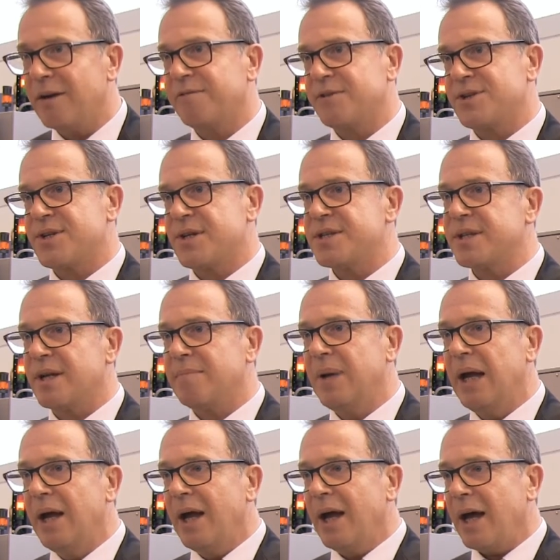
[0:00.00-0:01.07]
of the system.
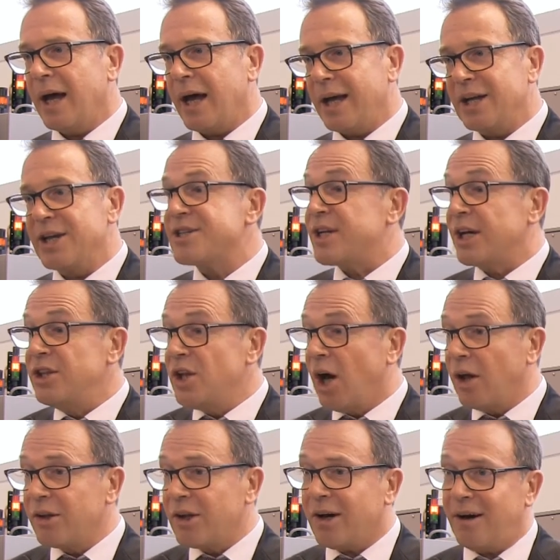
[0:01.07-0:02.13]
It is a
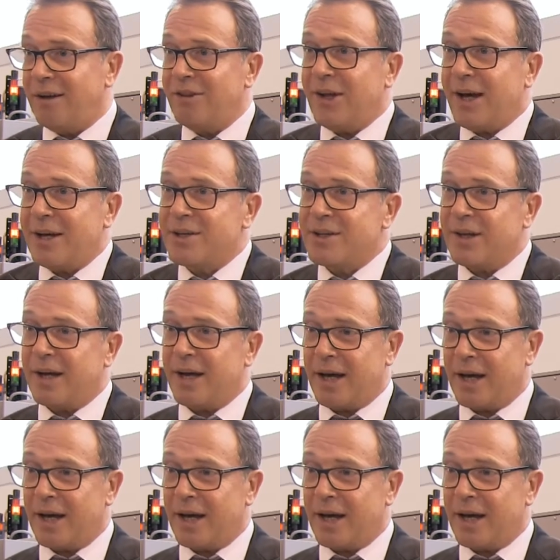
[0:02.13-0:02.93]
non-contact